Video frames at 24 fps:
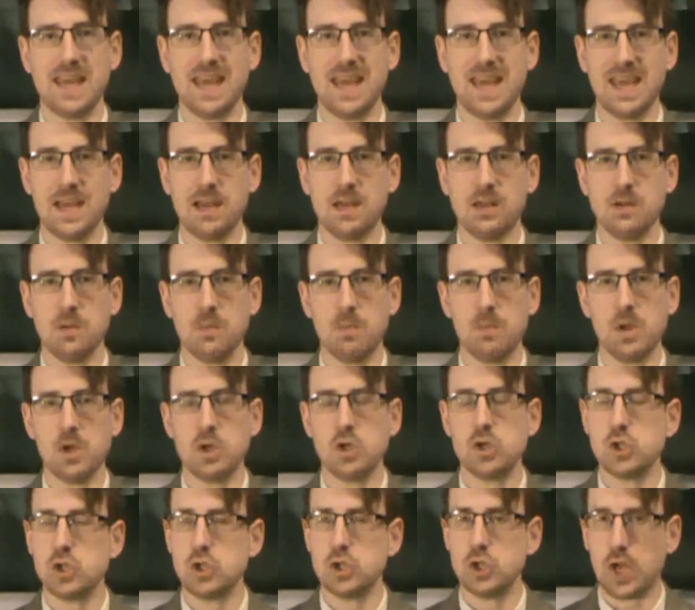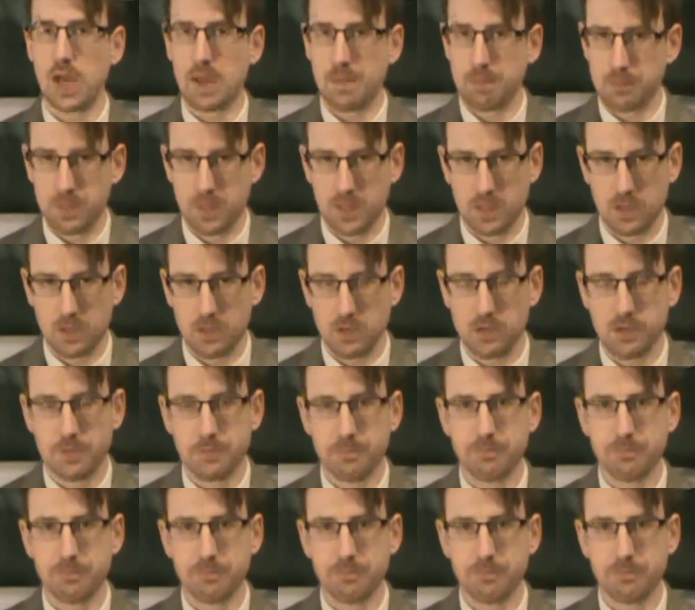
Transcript: Kingdom champion.